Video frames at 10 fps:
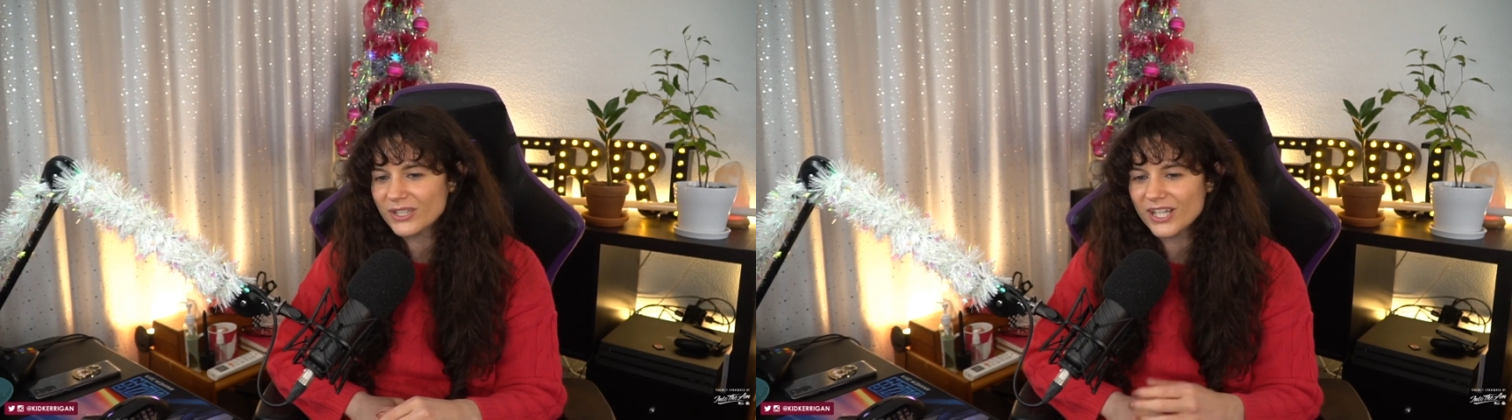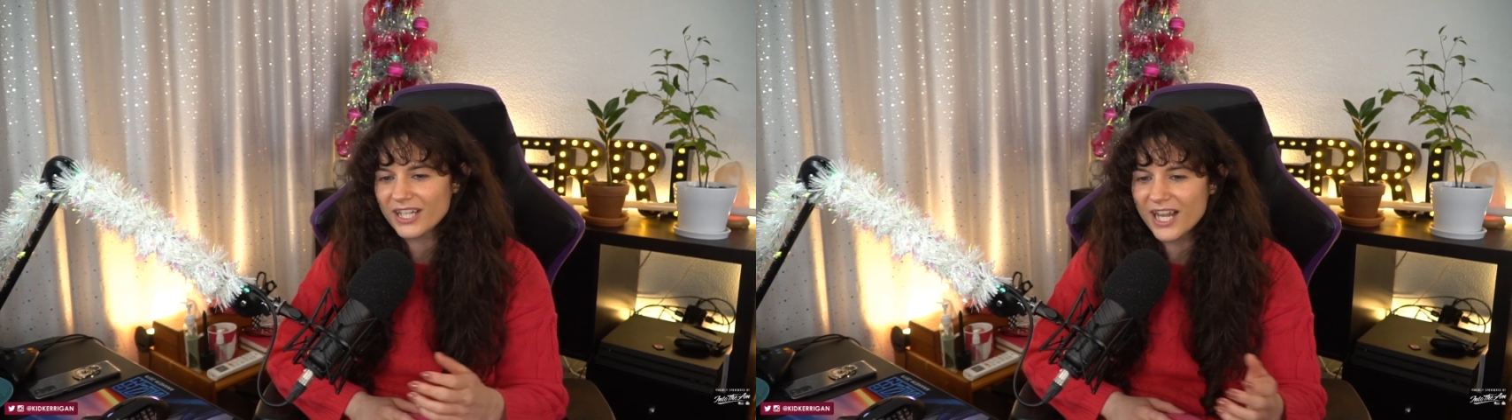
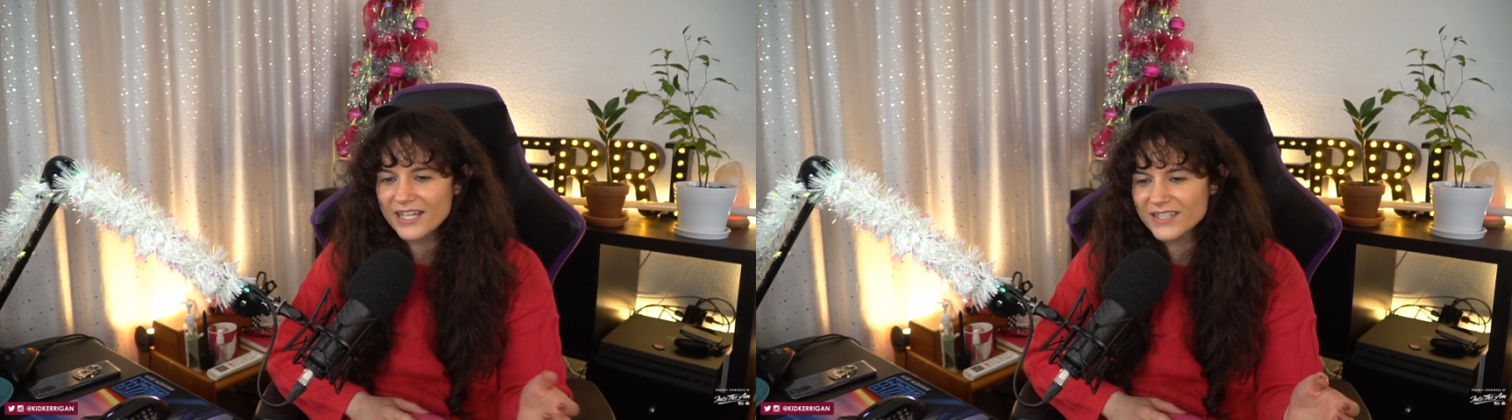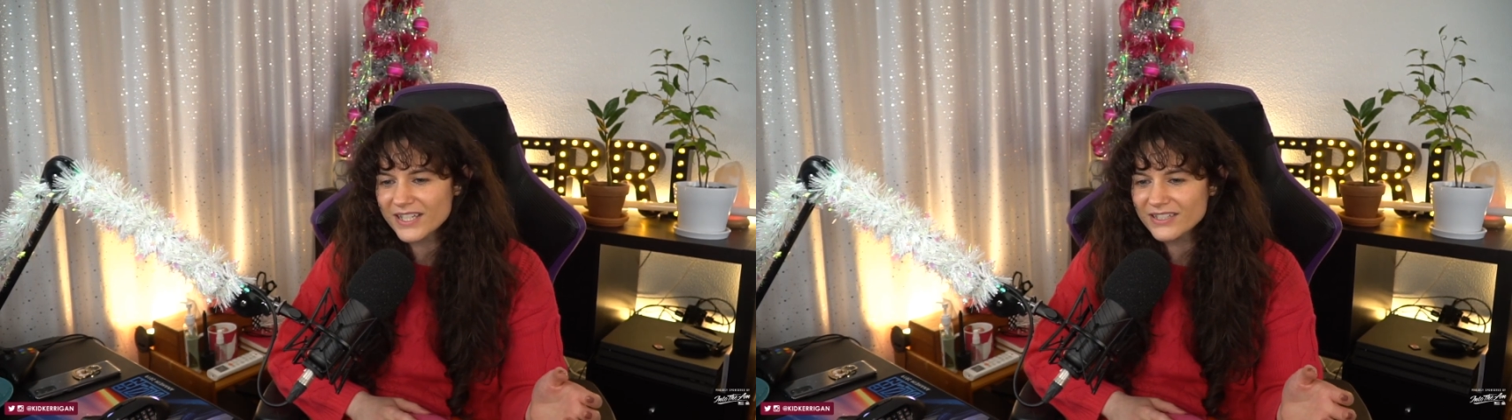like
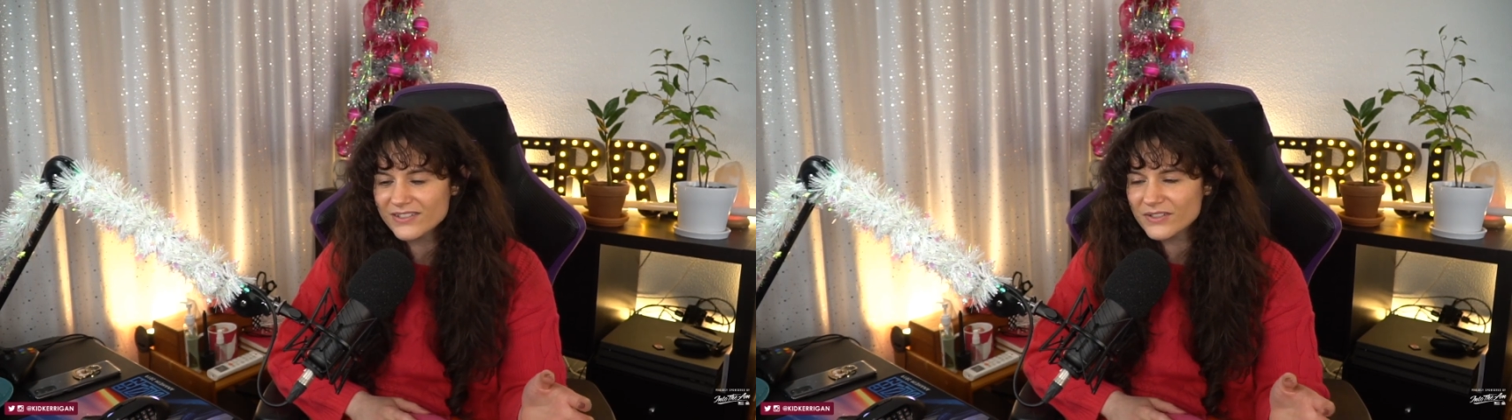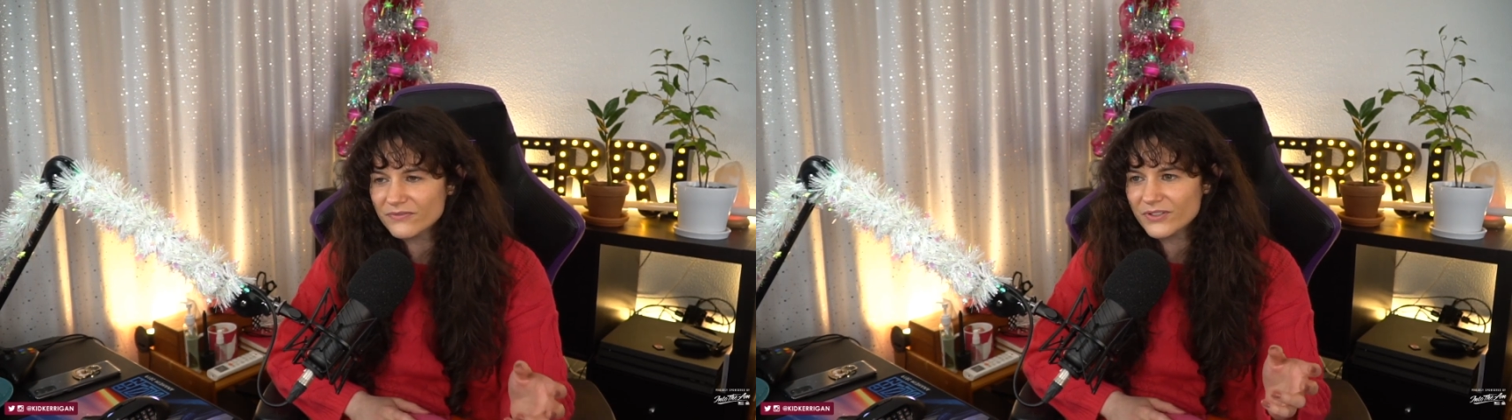
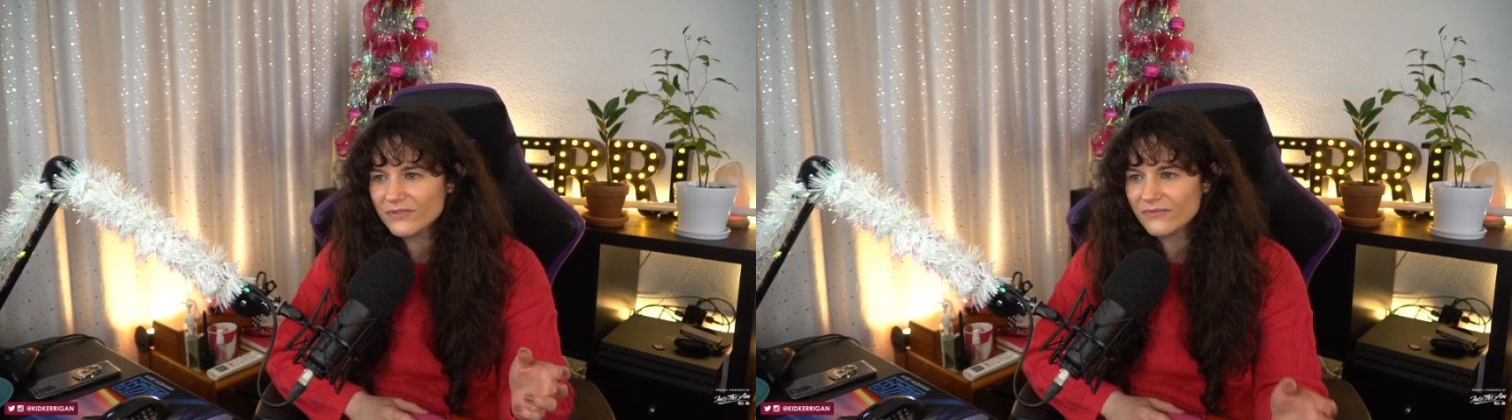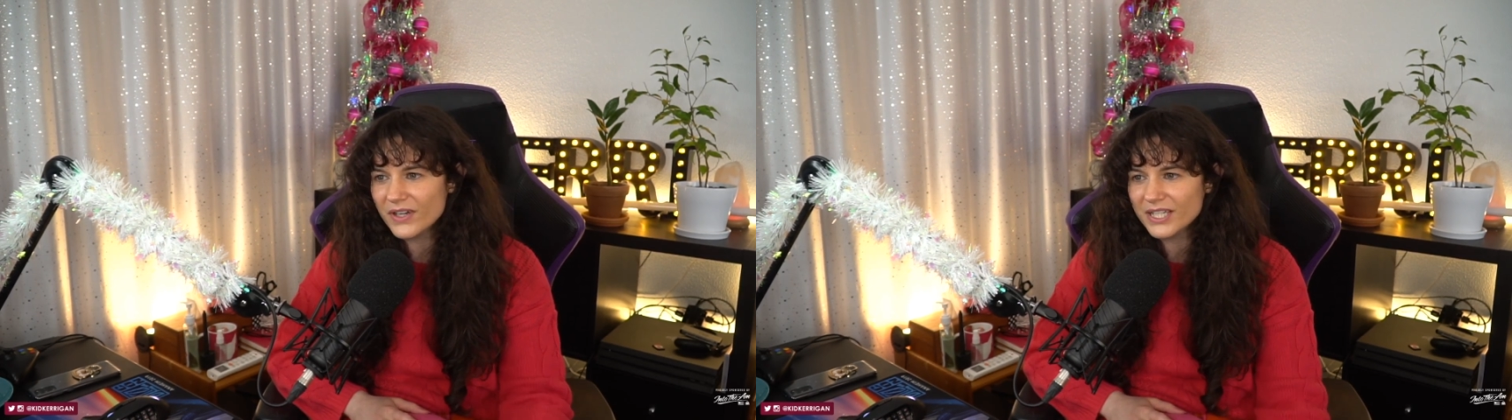18 different
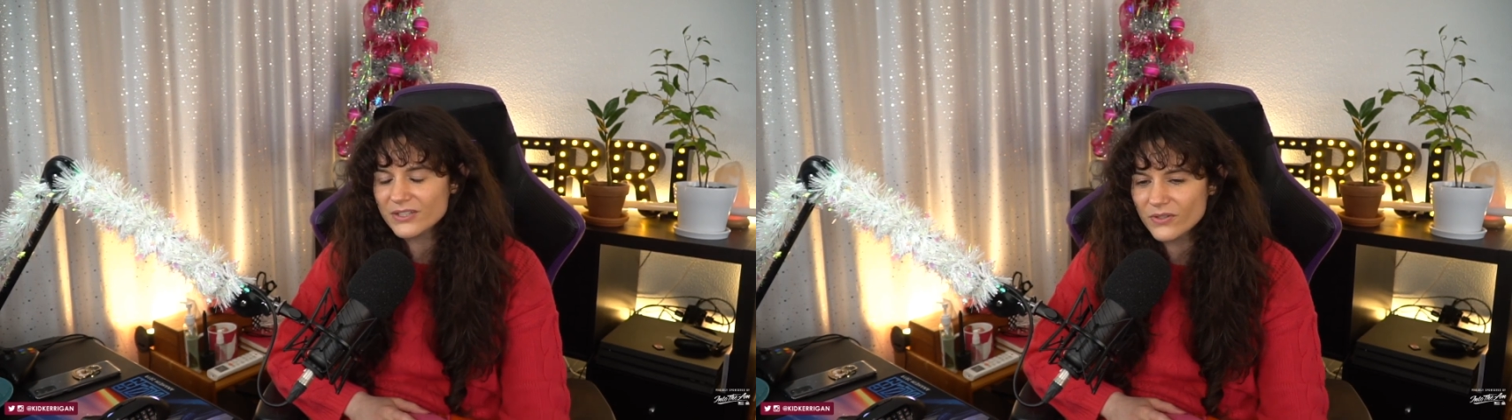fucking